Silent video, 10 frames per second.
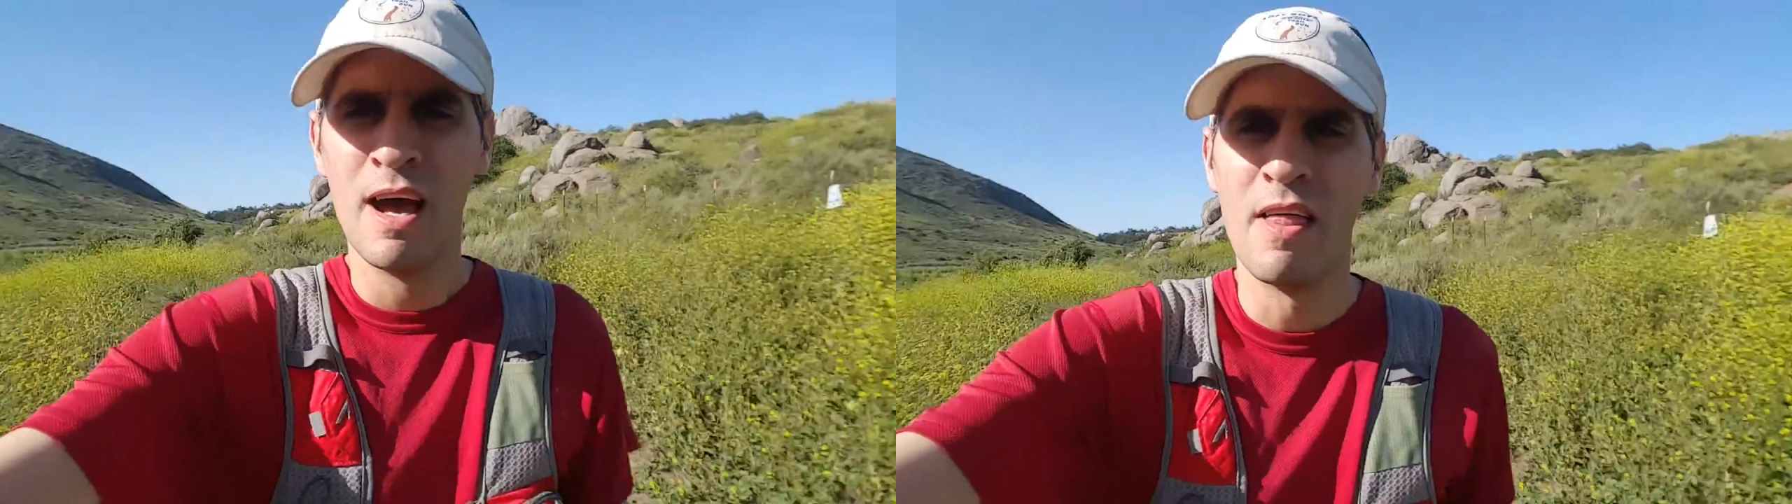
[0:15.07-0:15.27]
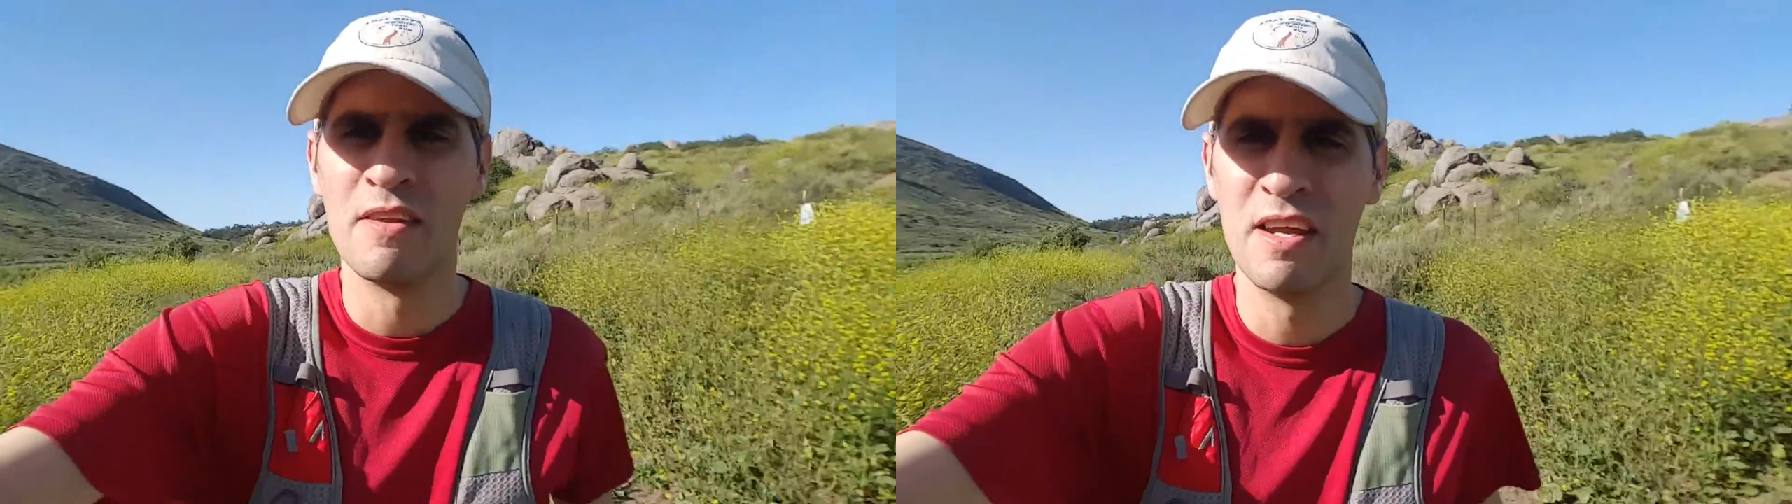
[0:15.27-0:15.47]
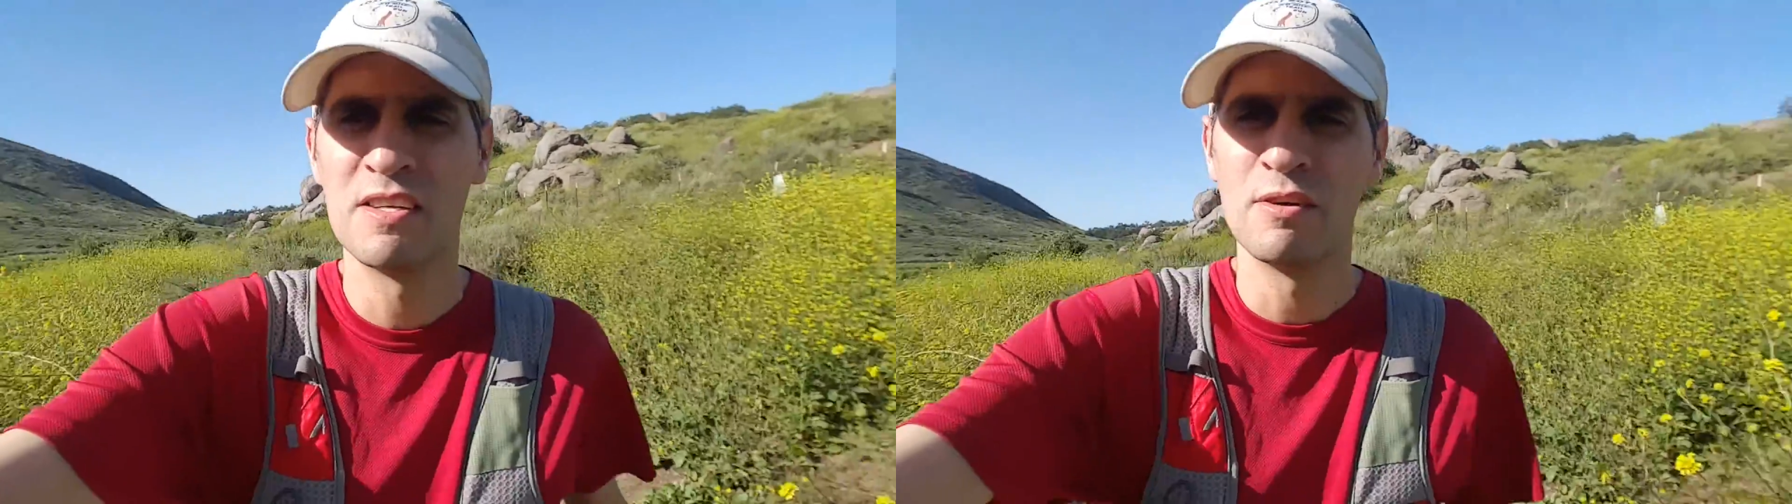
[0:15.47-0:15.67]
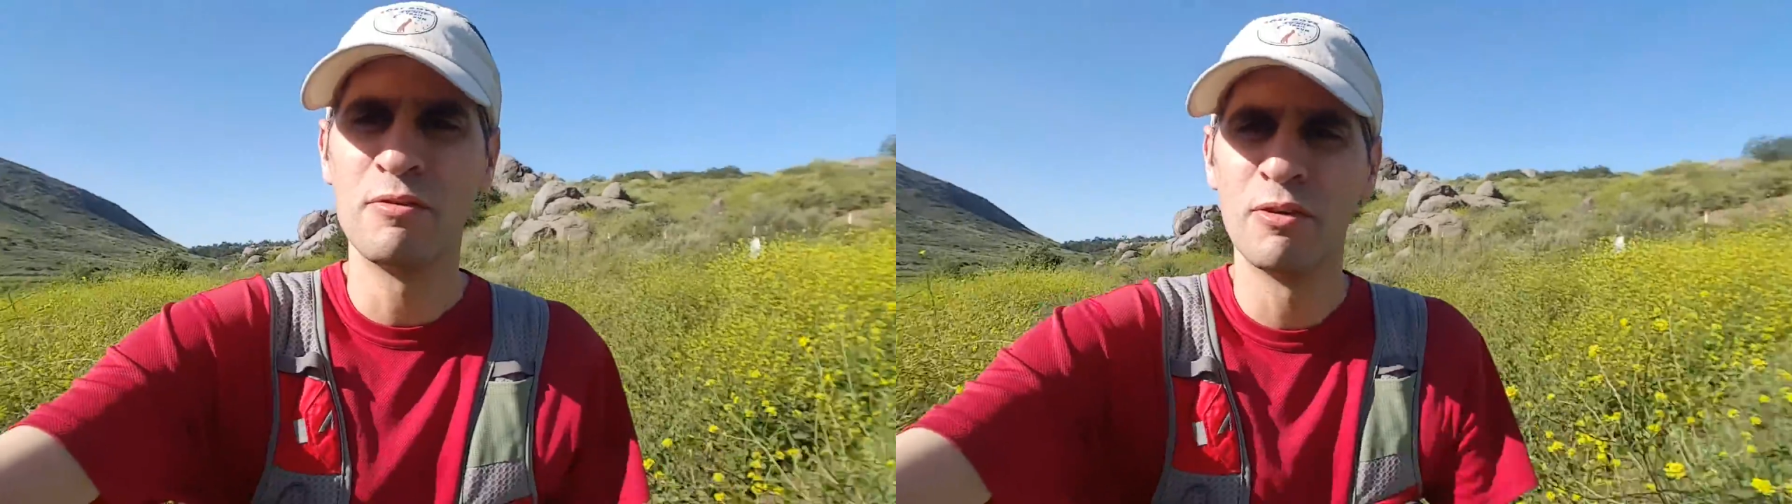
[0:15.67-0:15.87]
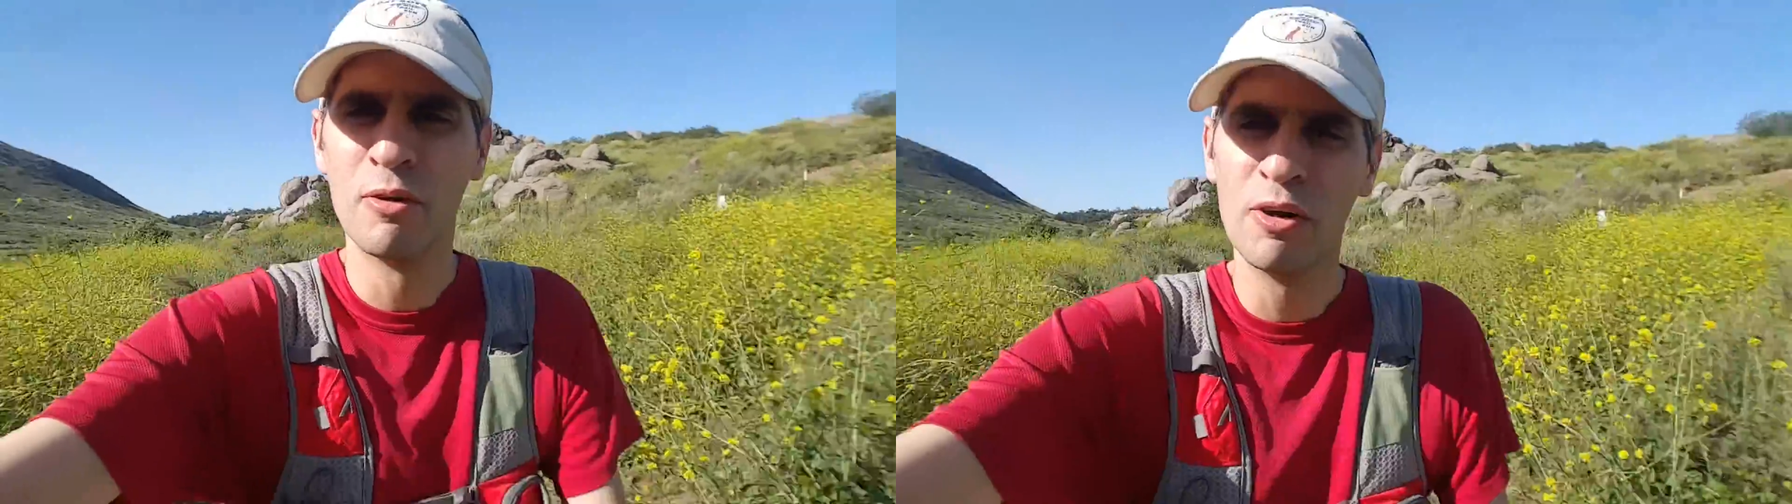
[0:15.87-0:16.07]
on the desert
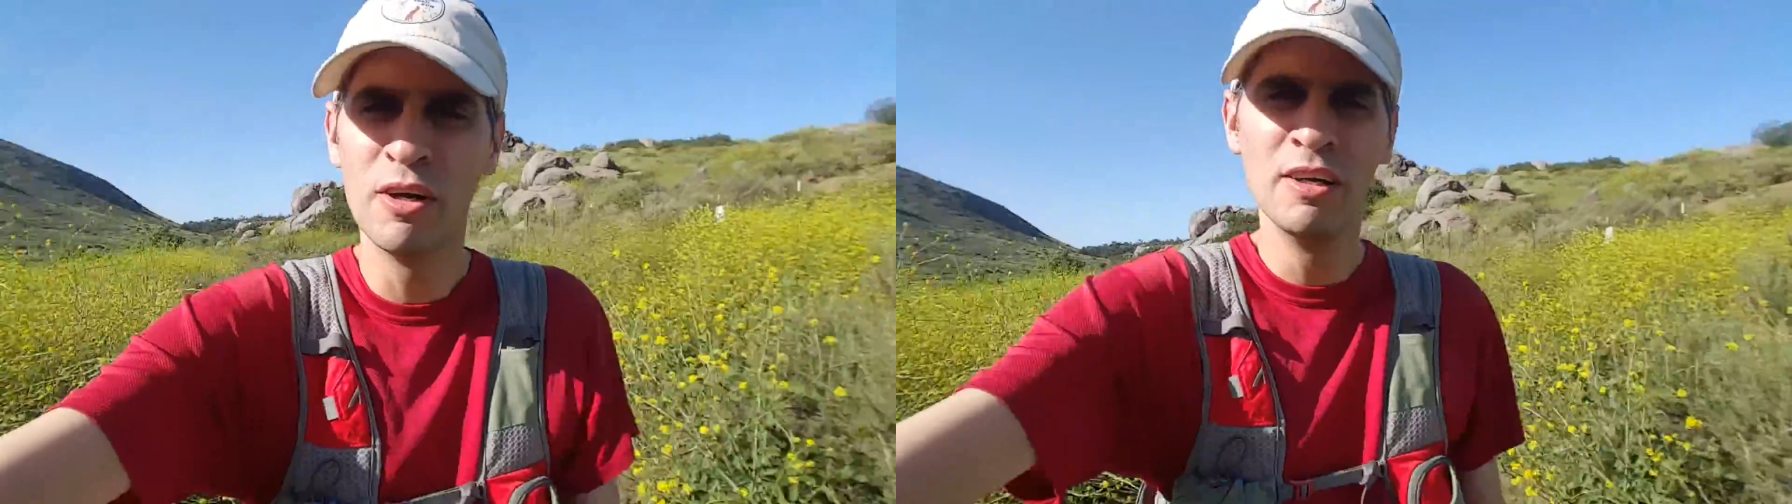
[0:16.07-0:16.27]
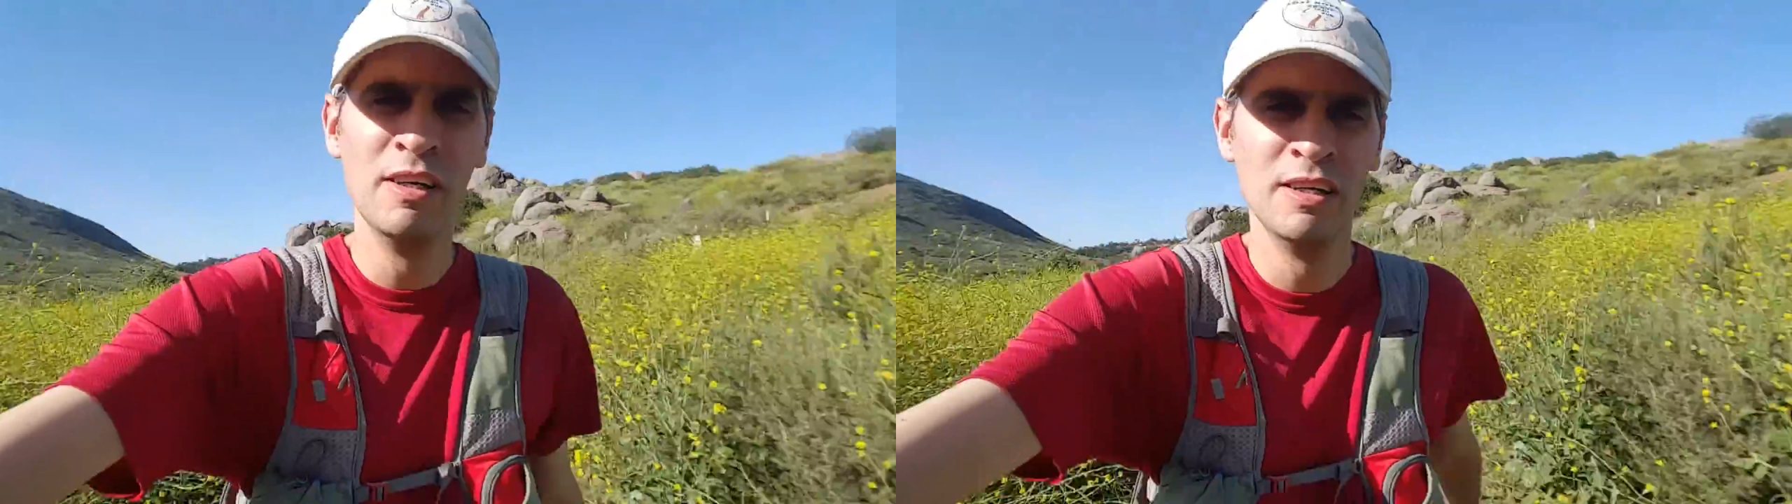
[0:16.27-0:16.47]
floor,